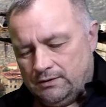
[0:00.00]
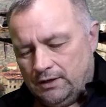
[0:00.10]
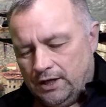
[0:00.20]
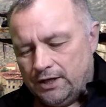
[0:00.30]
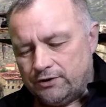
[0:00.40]

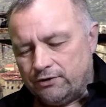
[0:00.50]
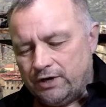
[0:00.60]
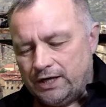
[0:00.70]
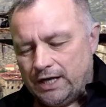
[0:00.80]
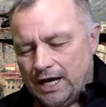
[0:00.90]
Another
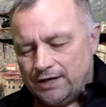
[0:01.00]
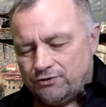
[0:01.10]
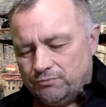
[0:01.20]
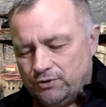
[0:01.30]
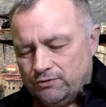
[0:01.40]
great
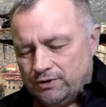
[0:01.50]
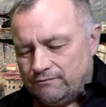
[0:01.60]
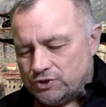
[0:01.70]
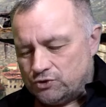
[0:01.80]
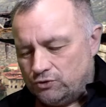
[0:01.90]
attribute of
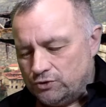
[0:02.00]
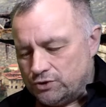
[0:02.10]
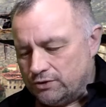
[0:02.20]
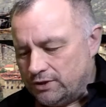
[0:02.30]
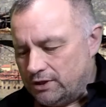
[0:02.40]
a
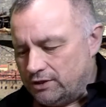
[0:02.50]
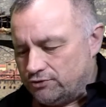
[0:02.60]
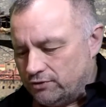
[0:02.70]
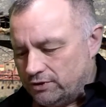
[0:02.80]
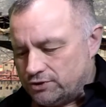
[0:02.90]
soldier that our
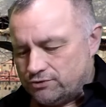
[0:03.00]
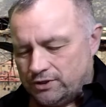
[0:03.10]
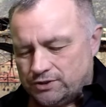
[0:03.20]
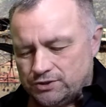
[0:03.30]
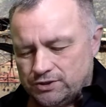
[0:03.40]
drill
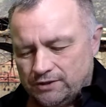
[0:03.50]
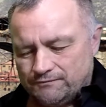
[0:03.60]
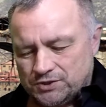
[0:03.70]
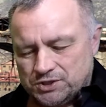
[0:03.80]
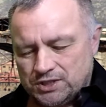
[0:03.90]
instructors loved
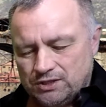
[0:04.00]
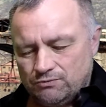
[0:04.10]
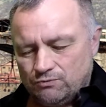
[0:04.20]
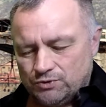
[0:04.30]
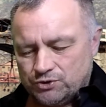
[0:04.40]
to see
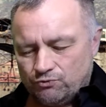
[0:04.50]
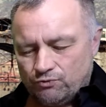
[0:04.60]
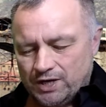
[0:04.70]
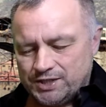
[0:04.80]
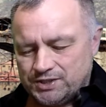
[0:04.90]
was a
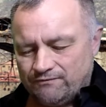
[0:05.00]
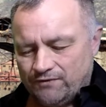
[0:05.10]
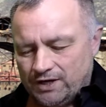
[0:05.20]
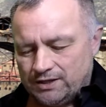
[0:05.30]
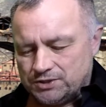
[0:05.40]
rising
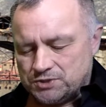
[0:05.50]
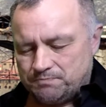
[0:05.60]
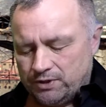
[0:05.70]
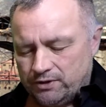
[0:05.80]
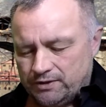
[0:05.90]
violent
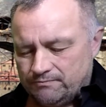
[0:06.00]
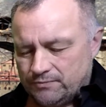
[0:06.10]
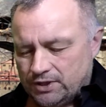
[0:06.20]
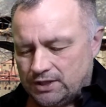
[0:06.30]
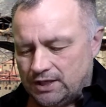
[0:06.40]
spirit.
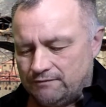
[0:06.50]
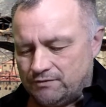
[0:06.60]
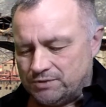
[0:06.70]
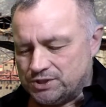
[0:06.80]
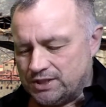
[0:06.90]
It gave them
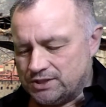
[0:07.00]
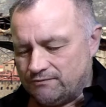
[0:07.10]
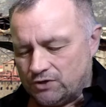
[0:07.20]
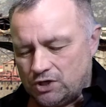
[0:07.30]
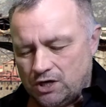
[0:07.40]
a sense of
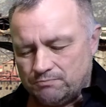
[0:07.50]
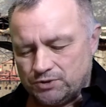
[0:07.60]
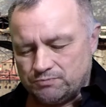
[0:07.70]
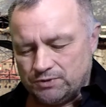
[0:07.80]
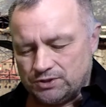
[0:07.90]

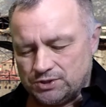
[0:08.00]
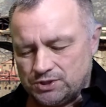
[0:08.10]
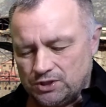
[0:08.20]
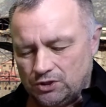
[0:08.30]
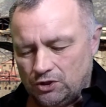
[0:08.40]
accomplishment to
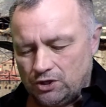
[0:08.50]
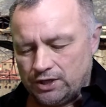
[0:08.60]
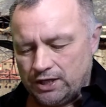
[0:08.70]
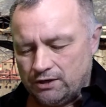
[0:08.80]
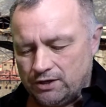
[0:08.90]
see a
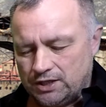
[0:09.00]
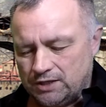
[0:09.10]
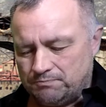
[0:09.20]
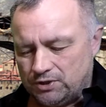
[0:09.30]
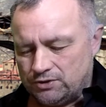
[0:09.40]
long-haired
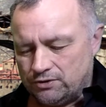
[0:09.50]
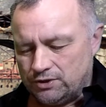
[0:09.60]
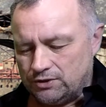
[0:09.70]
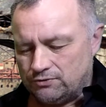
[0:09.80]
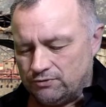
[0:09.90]
hippie turn
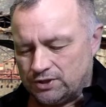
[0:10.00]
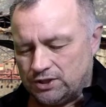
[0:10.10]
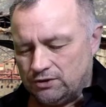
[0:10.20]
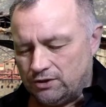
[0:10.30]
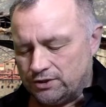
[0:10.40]
into a
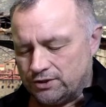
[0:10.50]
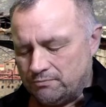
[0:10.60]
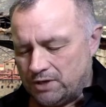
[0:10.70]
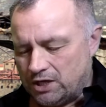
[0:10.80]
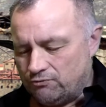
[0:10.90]

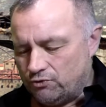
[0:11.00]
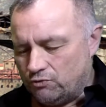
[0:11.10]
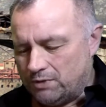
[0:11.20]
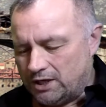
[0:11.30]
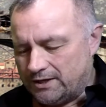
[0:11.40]
kill-on-command
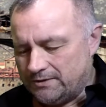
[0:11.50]
robot.